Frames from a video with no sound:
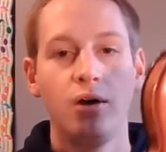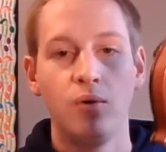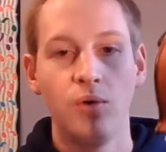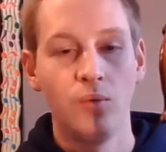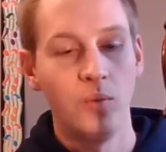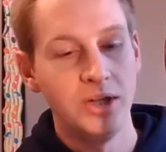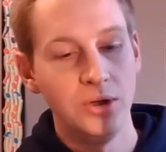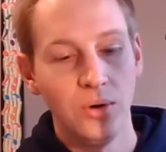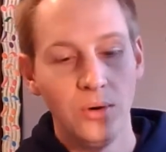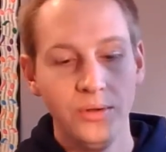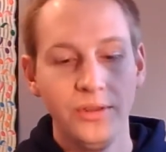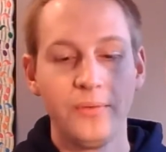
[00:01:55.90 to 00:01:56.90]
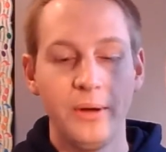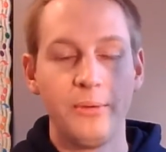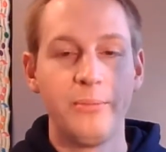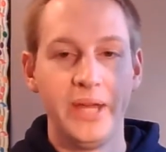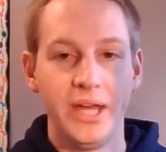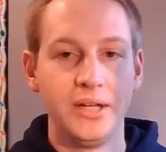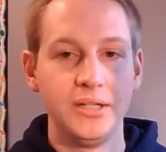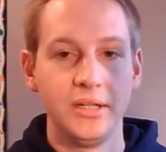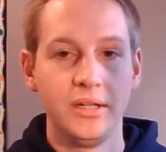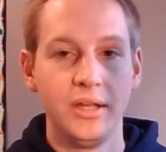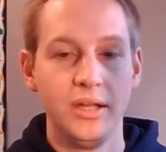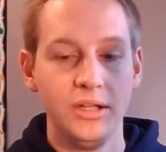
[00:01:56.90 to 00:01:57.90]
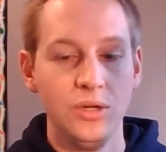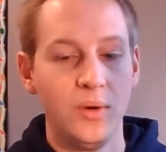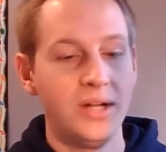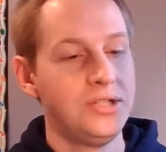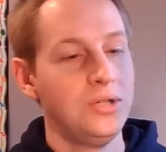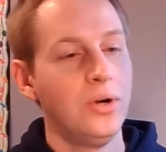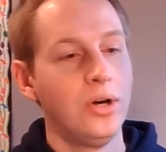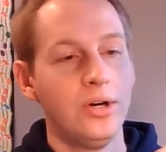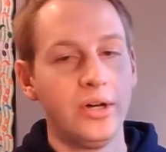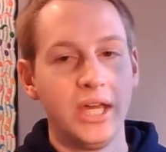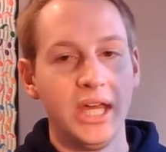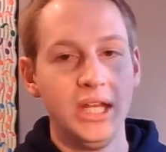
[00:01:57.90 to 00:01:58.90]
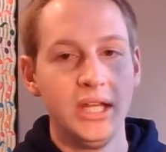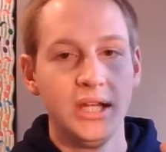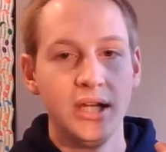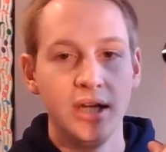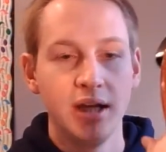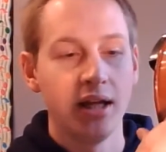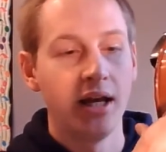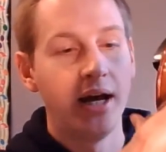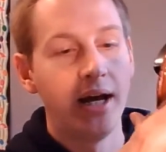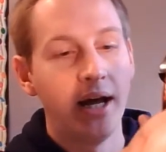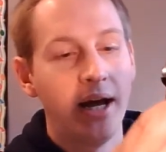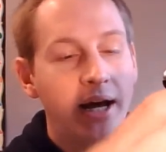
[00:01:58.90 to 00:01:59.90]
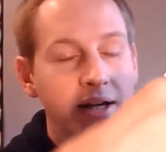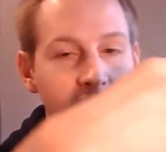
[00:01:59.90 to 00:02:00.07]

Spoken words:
When you hold the rubber band, you want to hook it on